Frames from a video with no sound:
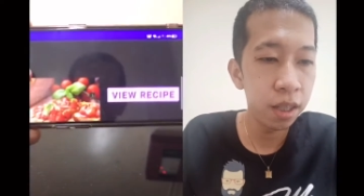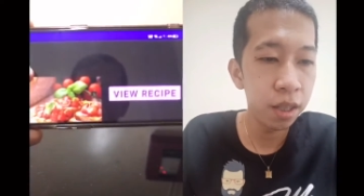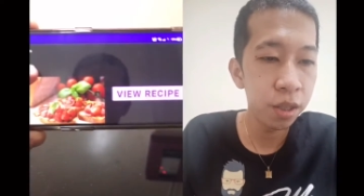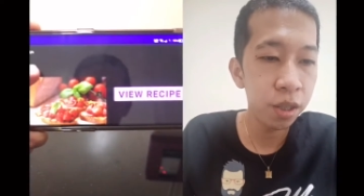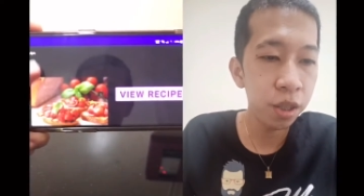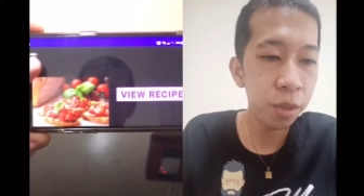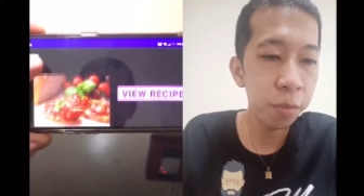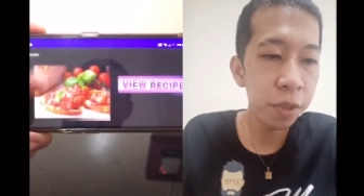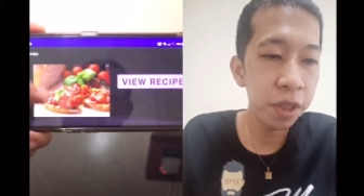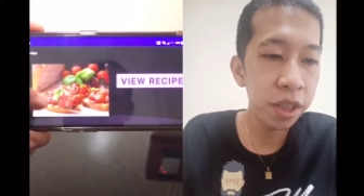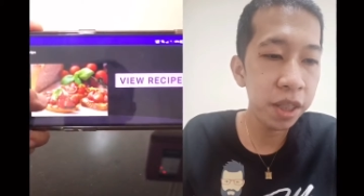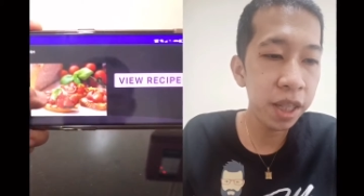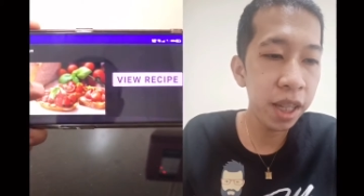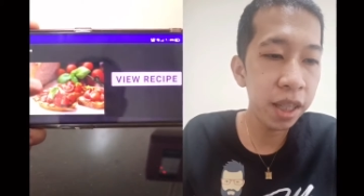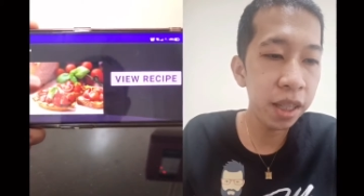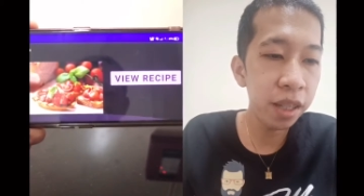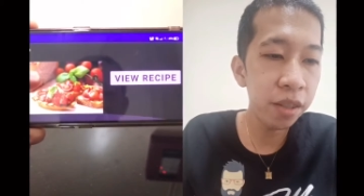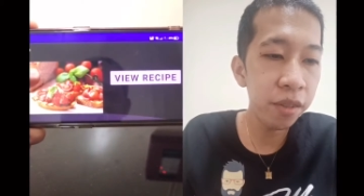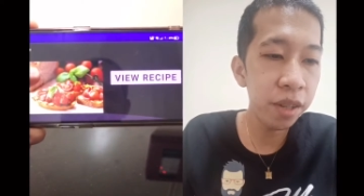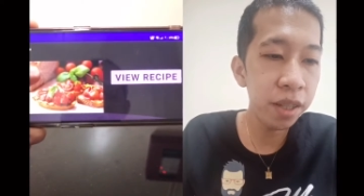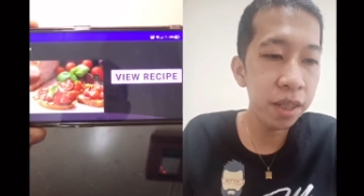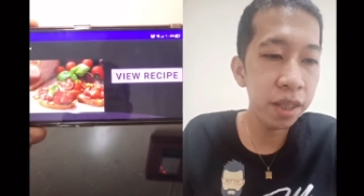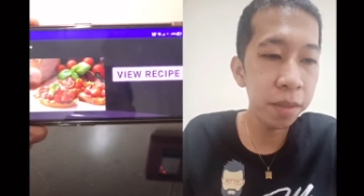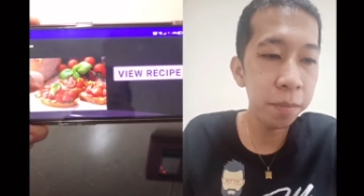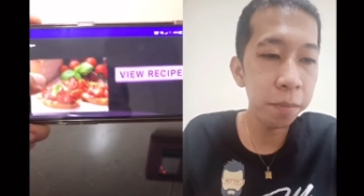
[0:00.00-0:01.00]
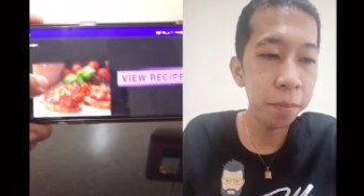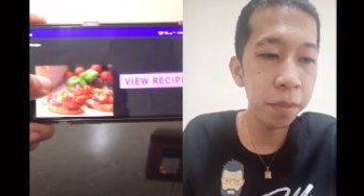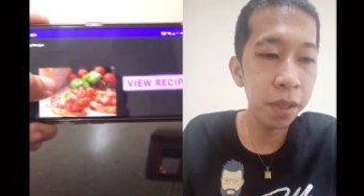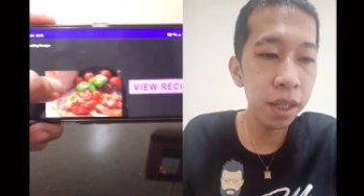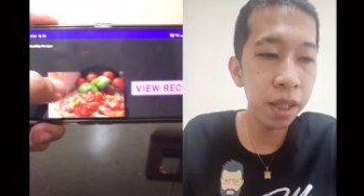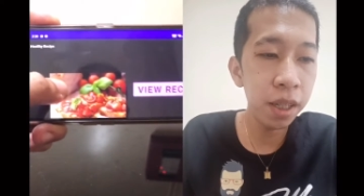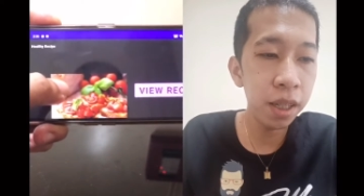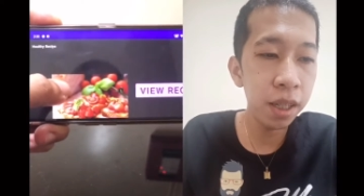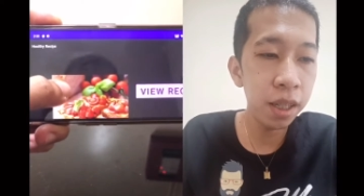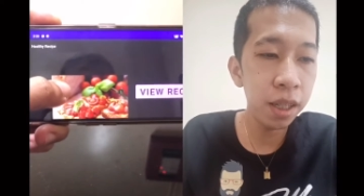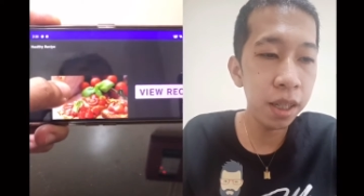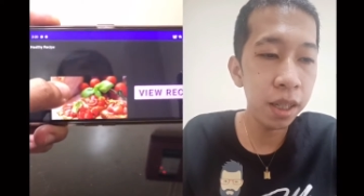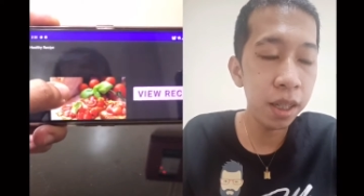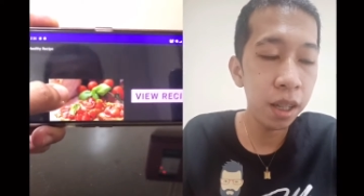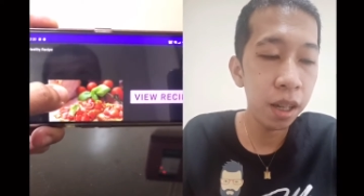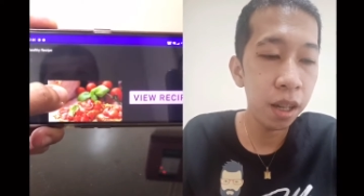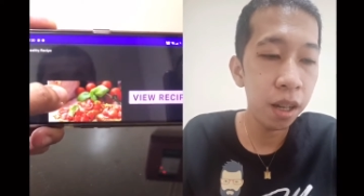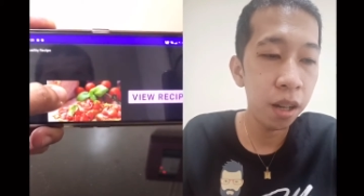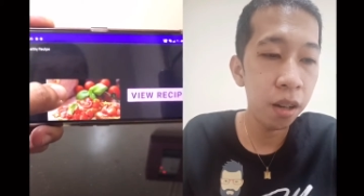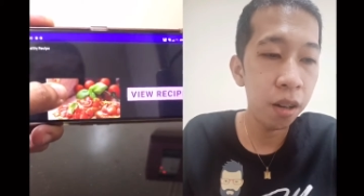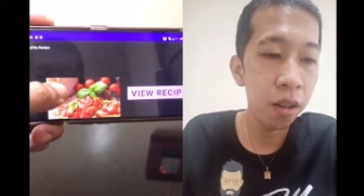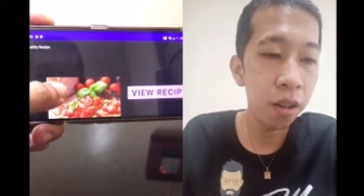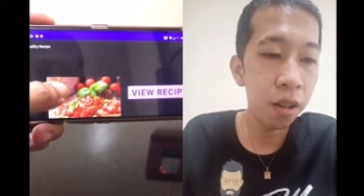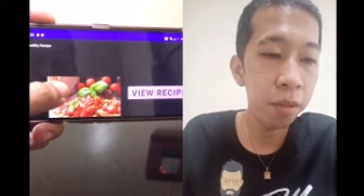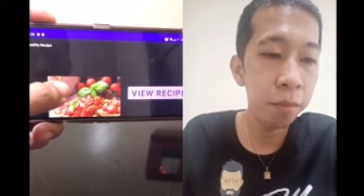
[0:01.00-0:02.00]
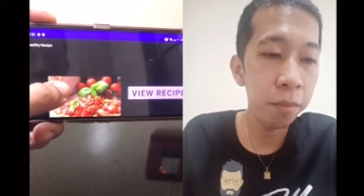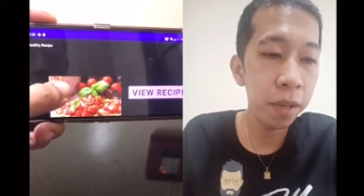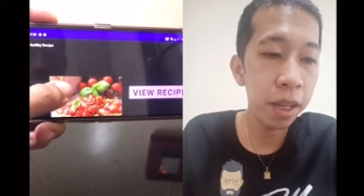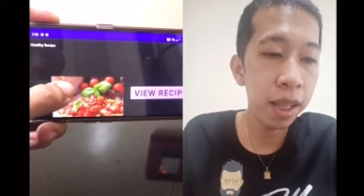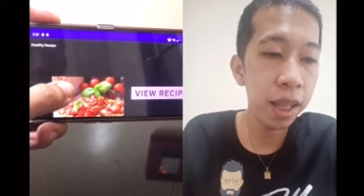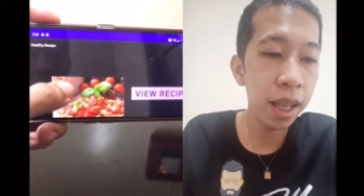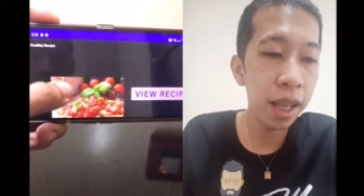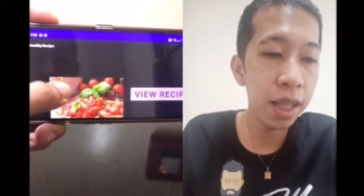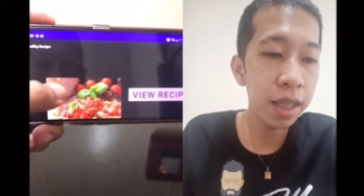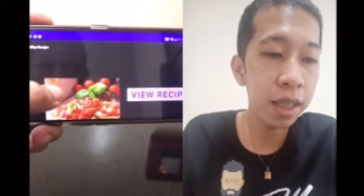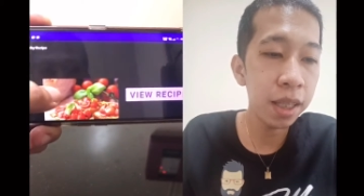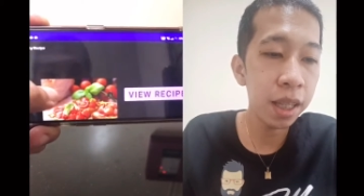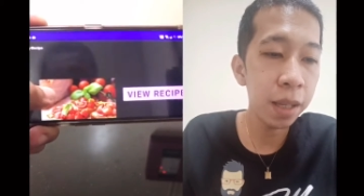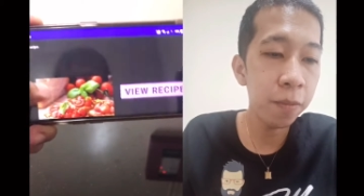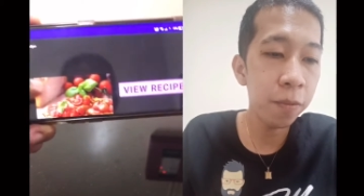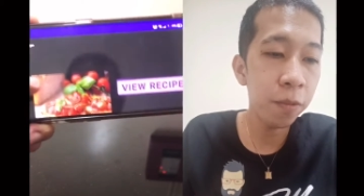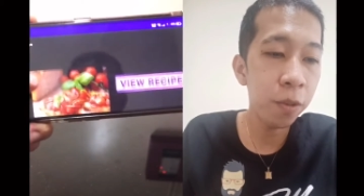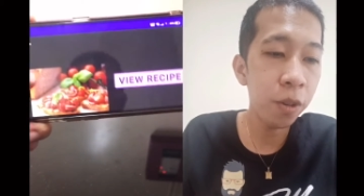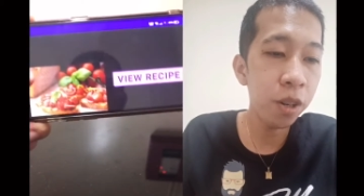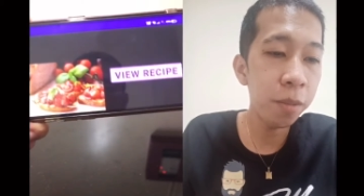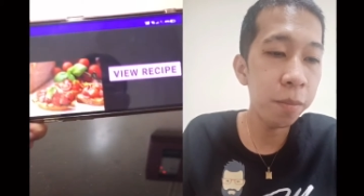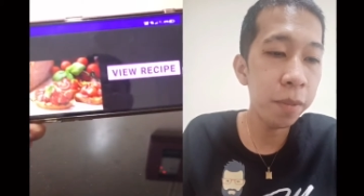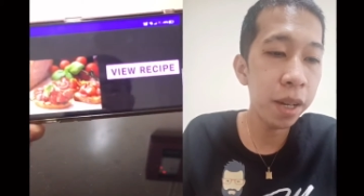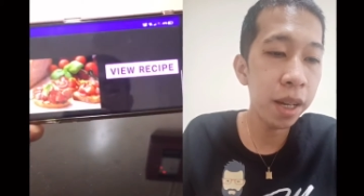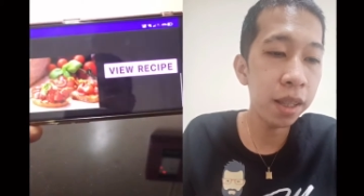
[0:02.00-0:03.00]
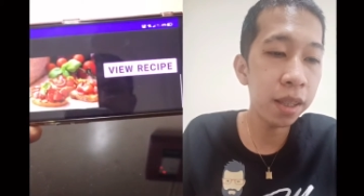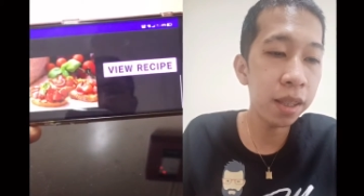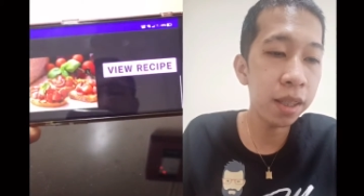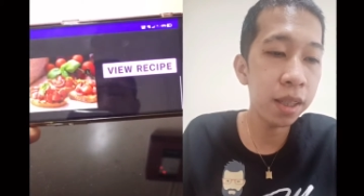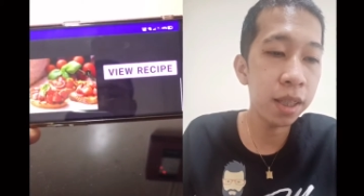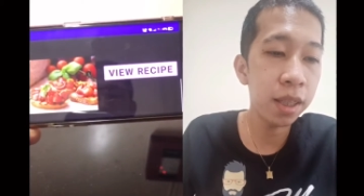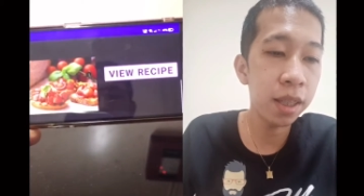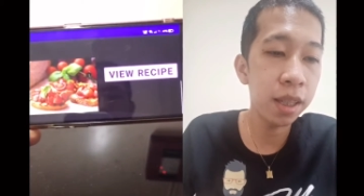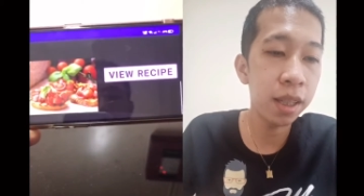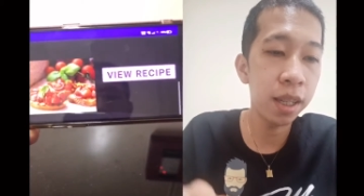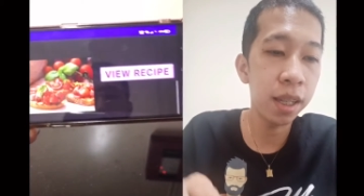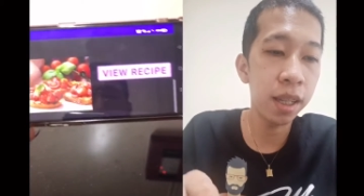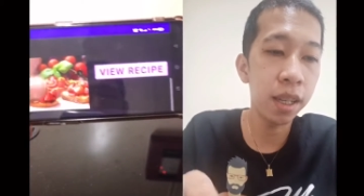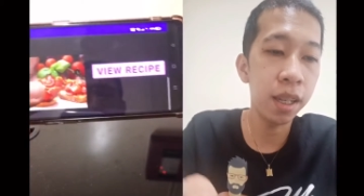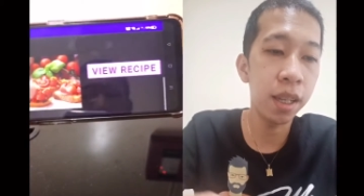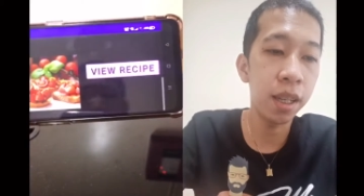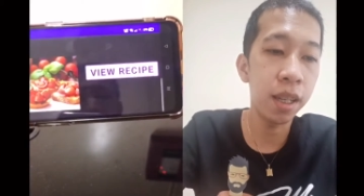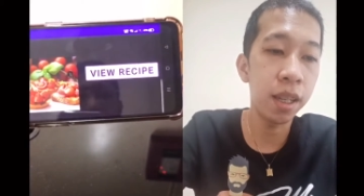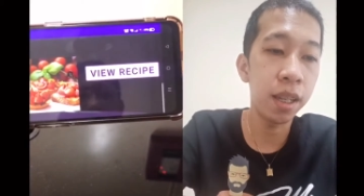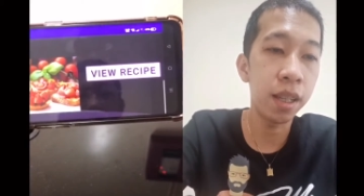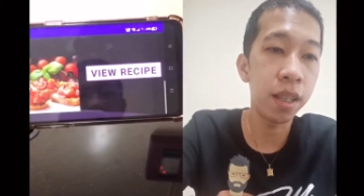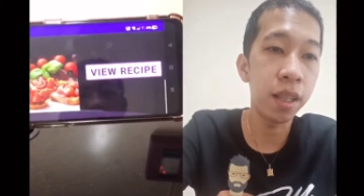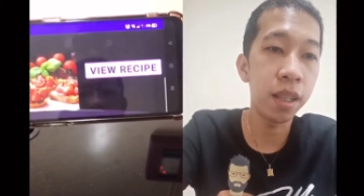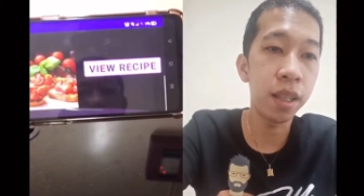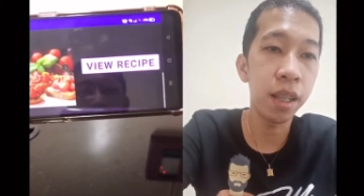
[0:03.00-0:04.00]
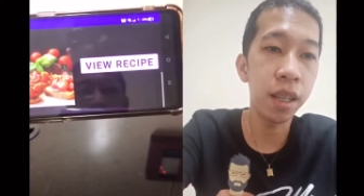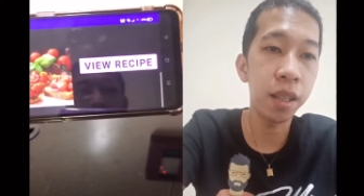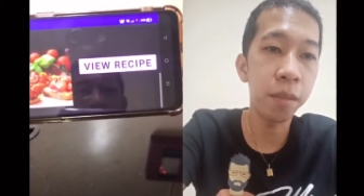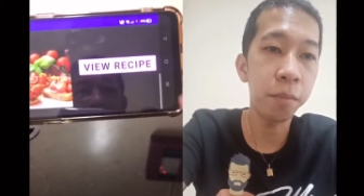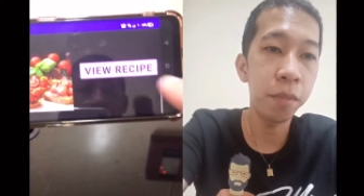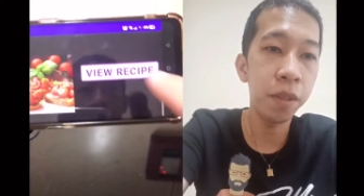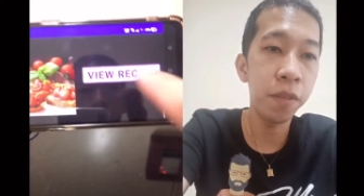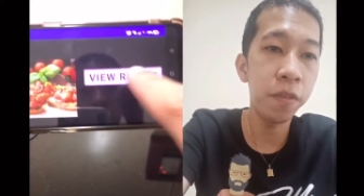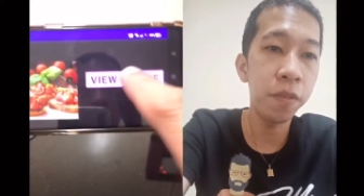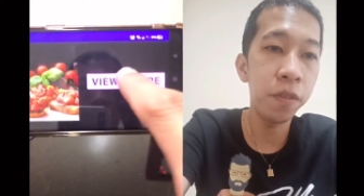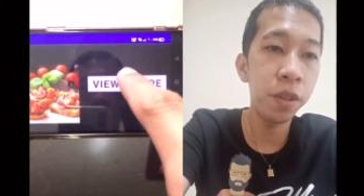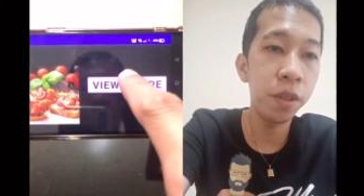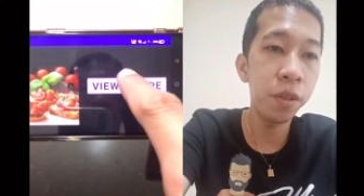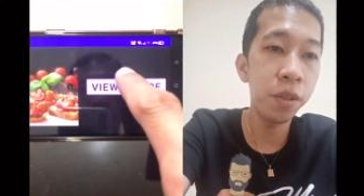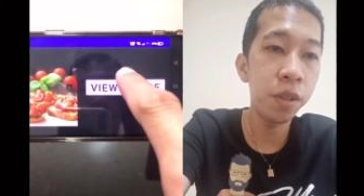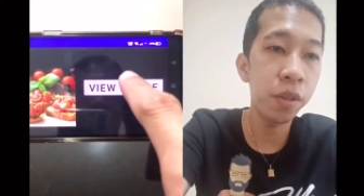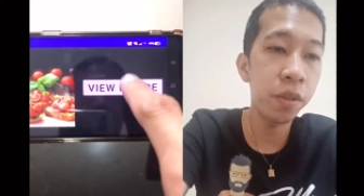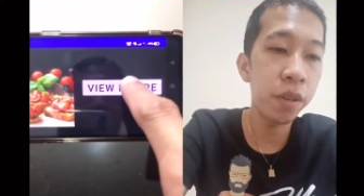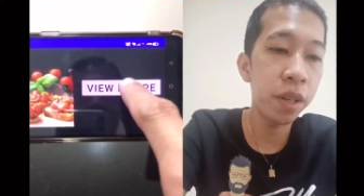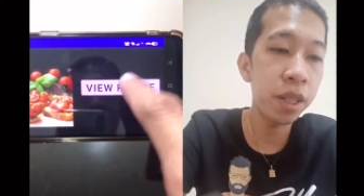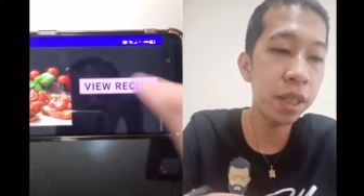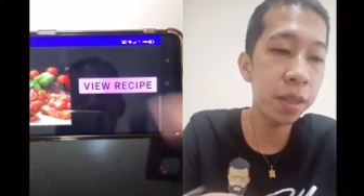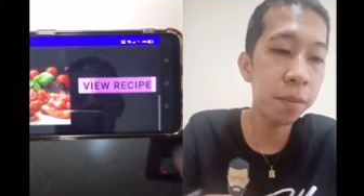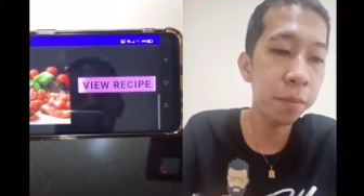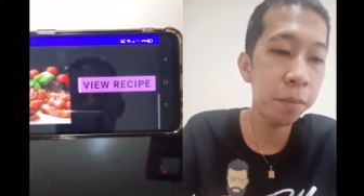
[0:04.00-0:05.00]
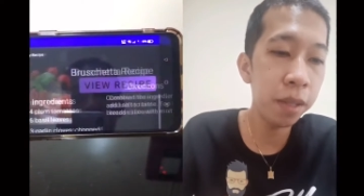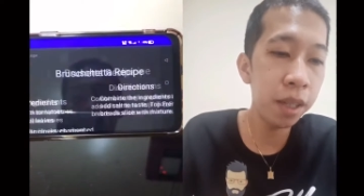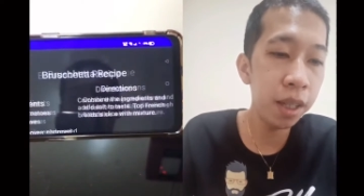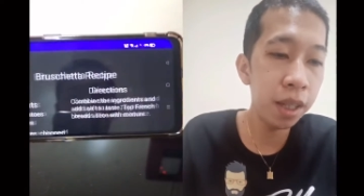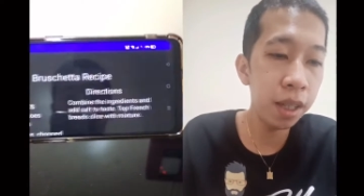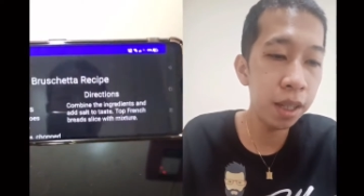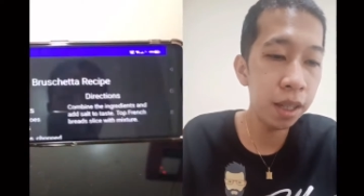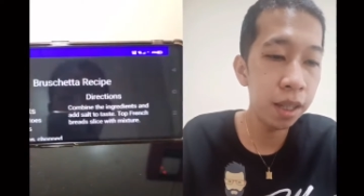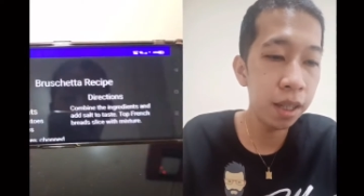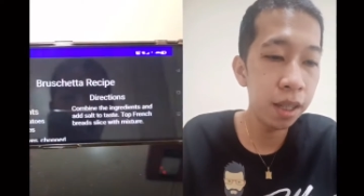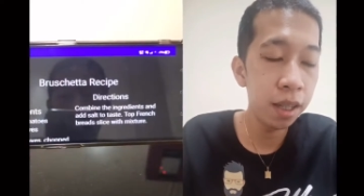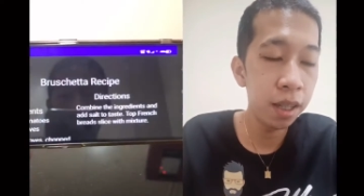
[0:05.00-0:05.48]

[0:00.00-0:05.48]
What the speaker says: So bruschetta recipe on my landscape format, and let me view the recipe.